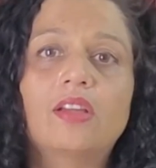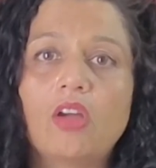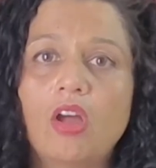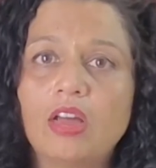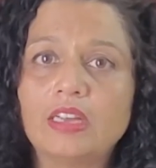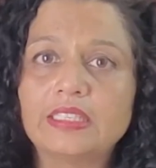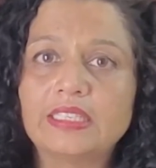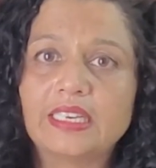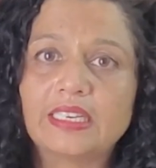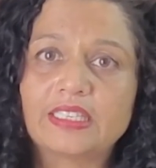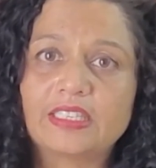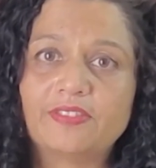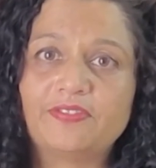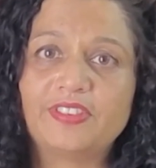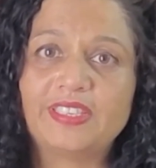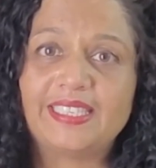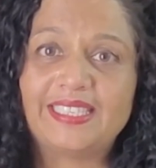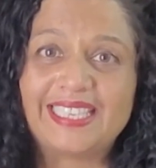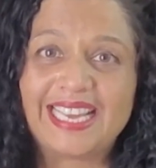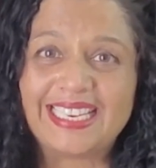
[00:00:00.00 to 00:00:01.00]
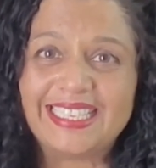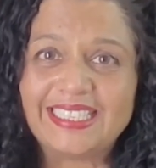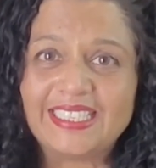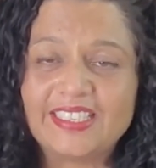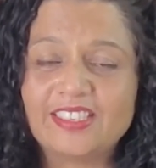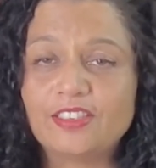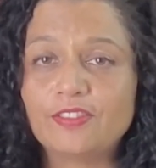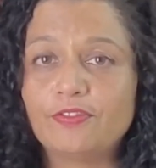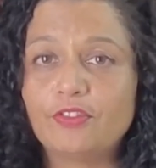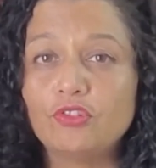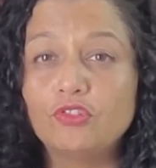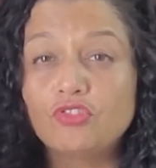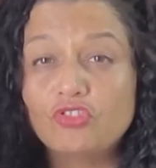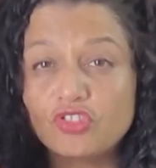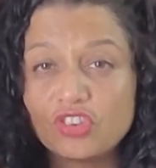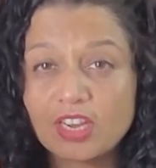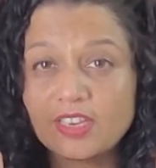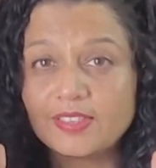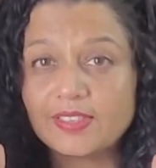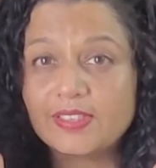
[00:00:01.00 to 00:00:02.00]
context of a sentence, if you
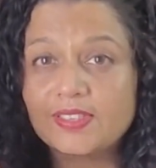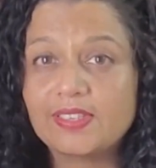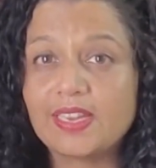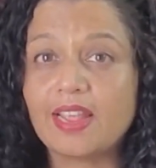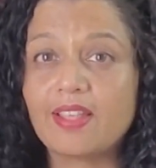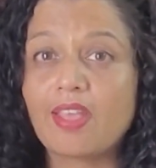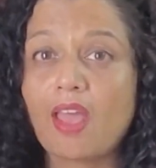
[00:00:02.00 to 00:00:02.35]
just say